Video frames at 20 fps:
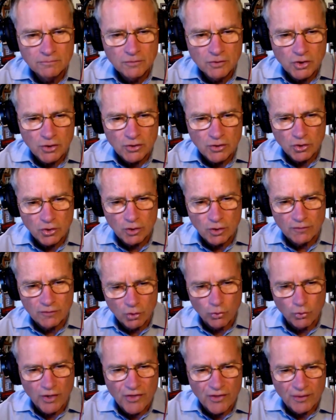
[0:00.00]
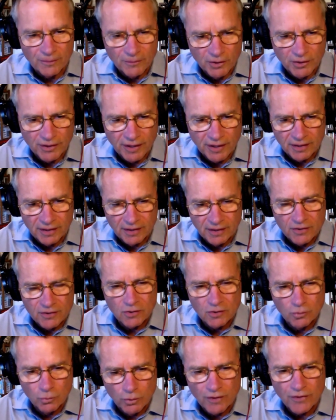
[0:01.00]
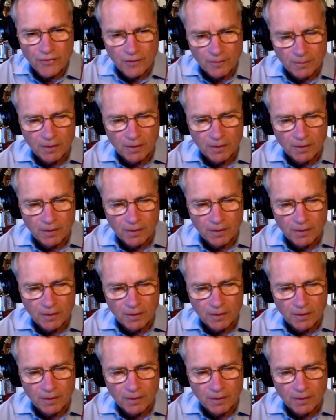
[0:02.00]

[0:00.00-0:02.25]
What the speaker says: So there's sort of a rhythm you're getting into with the bull.